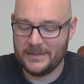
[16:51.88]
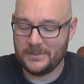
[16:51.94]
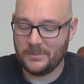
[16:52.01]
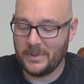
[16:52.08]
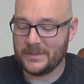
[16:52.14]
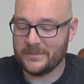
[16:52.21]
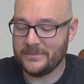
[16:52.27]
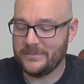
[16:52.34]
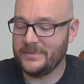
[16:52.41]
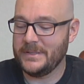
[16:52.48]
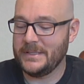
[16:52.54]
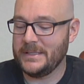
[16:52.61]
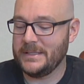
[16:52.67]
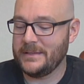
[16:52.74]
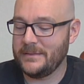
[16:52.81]
one of
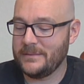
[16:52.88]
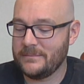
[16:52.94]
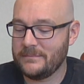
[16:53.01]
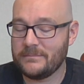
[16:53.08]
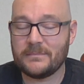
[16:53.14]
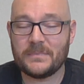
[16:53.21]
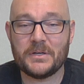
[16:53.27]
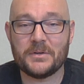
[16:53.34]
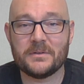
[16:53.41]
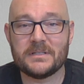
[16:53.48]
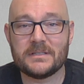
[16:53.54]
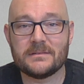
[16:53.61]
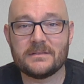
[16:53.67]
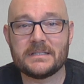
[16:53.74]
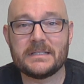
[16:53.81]
the
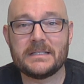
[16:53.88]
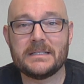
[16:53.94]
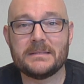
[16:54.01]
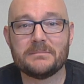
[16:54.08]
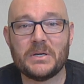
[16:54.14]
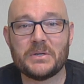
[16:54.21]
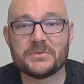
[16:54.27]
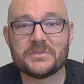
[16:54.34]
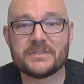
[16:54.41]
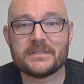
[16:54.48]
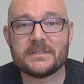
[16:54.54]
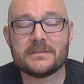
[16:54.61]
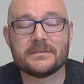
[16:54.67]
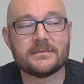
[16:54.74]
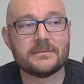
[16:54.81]
currently most
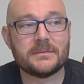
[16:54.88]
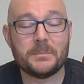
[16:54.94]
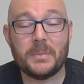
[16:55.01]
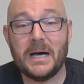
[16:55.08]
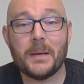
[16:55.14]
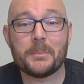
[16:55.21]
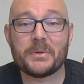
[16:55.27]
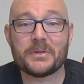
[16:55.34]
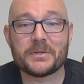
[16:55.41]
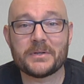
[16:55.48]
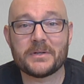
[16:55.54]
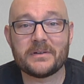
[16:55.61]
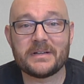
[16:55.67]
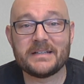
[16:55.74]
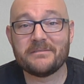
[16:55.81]

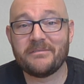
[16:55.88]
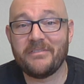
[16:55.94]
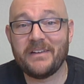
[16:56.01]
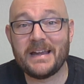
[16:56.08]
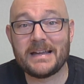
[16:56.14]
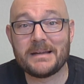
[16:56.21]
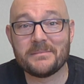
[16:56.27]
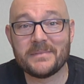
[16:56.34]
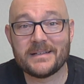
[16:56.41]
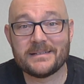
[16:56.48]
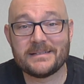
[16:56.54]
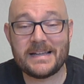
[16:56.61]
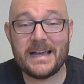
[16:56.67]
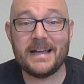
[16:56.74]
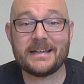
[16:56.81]
popular and famed
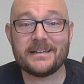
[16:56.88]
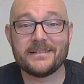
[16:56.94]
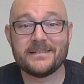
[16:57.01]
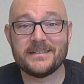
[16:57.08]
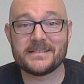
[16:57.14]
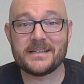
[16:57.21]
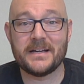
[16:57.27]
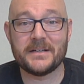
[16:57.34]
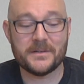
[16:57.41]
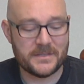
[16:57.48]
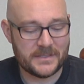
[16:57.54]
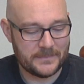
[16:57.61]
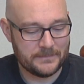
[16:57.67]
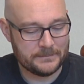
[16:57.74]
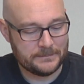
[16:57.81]
DAC
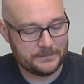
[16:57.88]
designers,